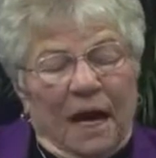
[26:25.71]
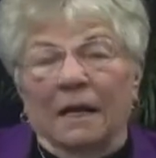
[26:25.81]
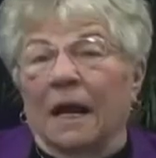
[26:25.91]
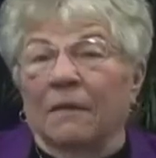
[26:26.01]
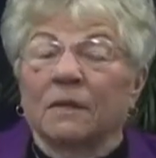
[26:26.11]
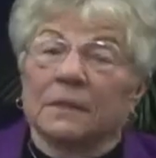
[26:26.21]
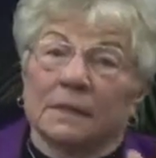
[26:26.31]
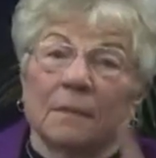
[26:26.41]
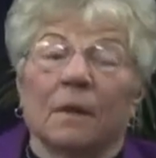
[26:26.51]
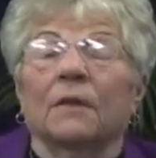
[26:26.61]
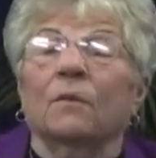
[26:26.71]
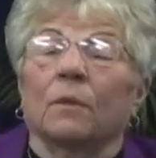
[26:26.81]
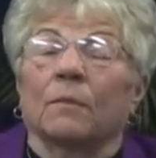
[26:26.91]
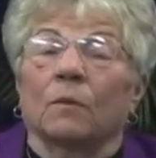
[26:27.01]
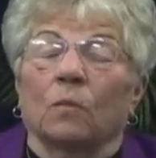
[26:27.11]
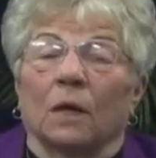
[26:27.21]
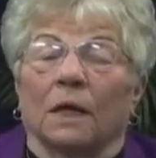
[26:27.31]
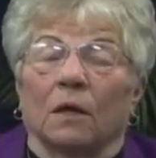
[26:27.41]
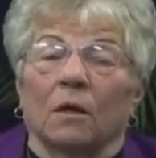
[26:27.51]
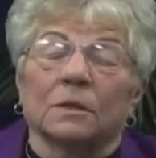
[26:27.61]
And there's some other women
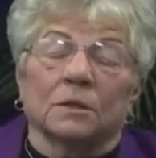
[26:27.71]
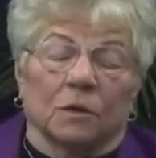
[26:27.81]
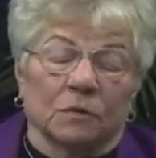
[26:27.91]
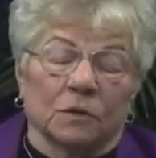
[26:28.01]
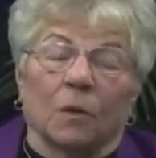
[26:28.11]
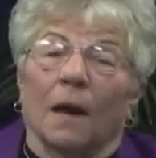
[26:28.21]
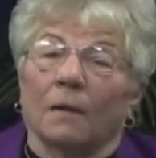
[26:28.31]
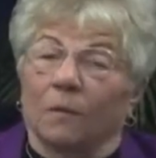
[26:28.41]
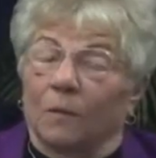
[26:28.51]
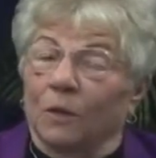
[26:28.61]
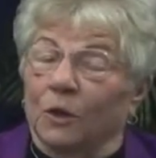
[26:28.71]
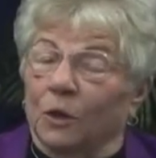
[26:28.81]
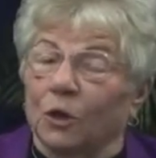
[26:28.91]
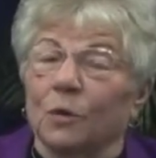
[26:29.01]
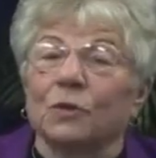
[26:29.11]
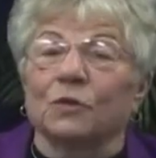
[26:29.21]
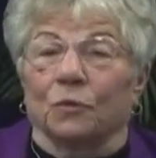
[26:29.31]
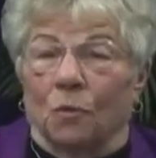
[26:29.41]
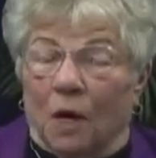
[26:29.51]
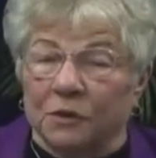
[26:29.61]
running also, so I would encourage
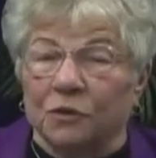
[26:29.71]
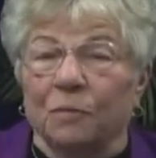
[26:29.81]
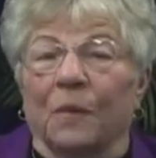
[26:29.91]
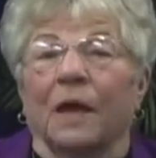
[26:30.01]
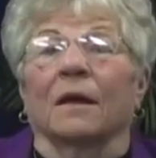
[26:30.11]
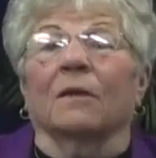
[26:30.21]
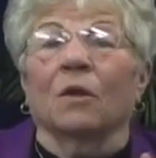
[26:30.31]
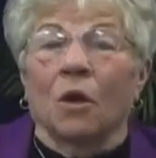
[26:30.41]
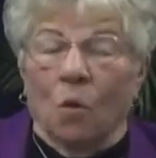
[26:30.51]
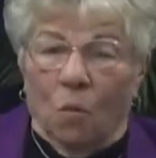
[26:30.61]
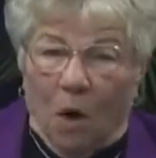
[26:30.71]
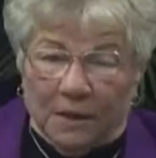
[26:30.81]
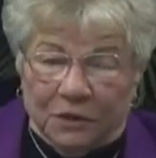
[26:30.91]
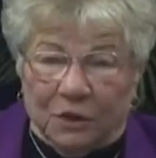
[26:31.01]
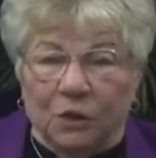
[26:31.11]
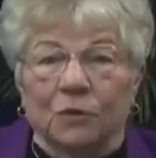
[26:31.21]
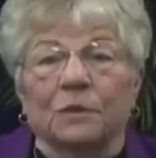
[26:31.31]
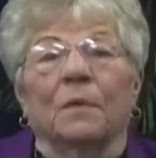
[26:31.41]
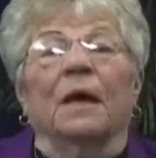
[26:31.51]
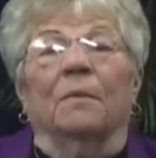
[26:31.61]
you, watch your mail, watch the
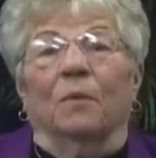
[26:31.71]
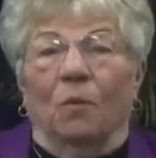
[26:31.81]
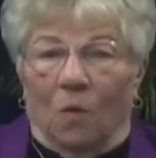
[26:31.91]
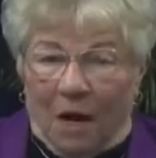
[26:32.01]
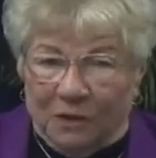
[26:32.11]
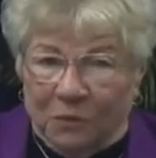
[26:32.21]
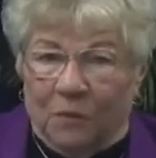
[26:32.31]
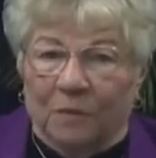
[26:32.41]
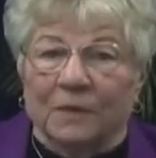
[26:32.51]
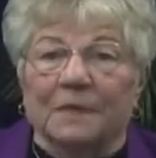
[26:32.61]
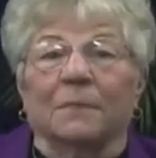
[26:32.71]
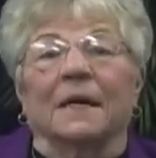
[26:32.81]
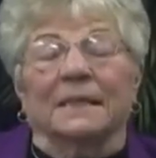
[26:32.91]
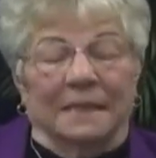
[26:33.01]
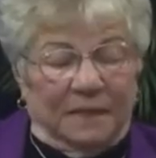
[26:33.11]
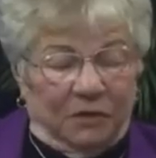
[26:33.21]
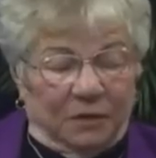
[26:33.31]
newspaper, watch Women's Spaces.